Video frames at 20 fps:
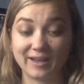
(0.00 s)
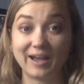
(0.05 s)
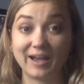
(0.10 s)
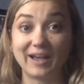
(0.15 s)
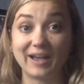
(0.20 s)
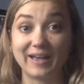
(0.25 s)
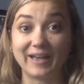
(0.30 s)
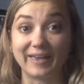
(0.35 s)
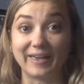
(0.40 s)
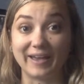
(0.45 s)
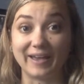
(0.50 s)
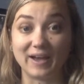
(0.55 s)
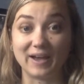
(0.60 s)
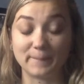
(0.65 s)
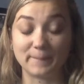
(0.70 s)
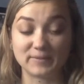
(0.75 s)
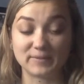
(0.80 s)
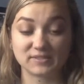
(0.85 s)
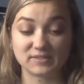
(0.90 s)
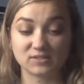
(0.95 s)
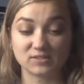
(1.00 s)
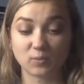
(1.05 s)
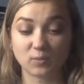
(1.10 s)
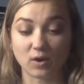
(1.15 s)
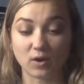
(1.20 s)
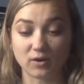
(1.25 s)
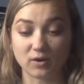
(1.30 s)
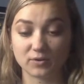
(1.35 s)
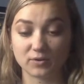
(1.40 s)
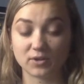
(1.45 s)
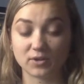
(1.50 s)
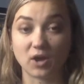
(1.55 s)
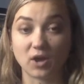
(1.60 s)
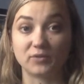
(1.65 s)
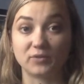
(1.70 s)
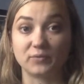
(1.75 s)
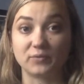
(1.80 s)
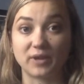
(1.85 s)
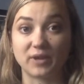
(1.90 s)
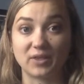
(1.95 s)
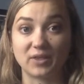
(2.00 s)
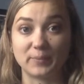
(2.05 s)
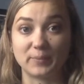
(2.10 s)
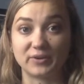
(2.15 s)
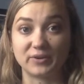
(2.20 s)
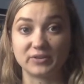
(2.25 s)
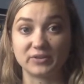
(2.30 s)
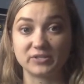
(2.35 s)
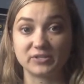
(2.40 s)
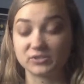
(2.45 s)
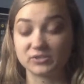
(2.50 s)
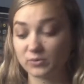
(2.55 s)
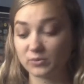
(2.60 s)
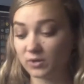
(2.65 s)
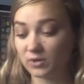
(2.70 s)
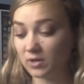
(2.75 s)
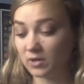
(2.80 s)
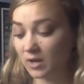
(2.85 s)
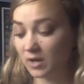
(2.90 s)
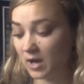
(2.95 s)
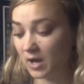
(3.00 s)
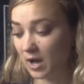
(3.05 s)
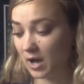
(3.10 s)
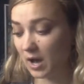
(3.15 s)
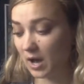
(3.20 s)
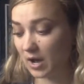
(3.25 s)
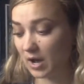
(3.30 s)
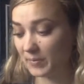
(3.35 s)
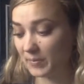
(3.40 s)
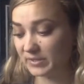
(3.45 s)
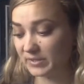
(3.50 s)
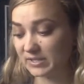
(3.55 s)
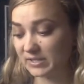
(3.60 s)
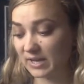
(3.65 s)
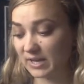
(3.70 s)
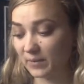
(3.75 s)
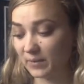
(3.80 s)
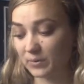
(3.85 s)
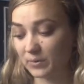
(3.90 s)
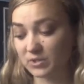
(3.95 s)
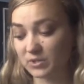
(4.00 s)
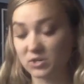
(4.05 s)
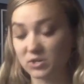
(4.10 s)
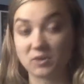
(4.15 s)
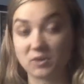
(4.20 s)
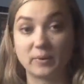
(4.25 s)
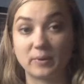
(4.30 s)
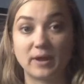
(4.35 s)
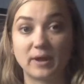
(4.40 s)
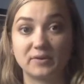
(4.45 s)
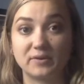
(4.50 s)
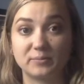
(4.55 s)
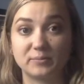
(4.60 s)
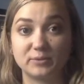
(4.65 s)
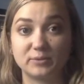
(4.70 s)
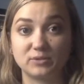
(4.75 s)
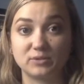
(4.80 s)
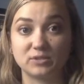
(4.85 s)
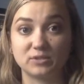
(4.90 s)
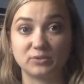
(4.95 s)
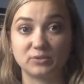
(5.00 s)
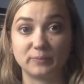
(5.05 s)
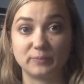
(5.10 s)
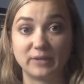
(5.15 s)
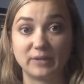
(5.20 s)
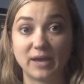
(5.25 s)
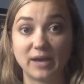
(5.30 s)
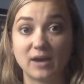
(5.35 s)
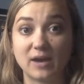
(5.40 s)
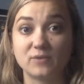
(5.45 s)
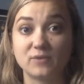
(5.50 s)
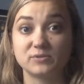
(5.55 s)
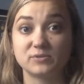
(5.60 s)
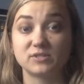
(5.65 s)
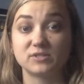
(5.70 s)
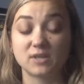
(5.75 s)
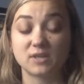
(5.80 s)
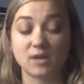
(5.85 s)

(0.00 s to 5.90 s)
Hi, I'm Mrs. Walker with Cottonwood Elementary School, and today we're going to talk about how to build a little bee house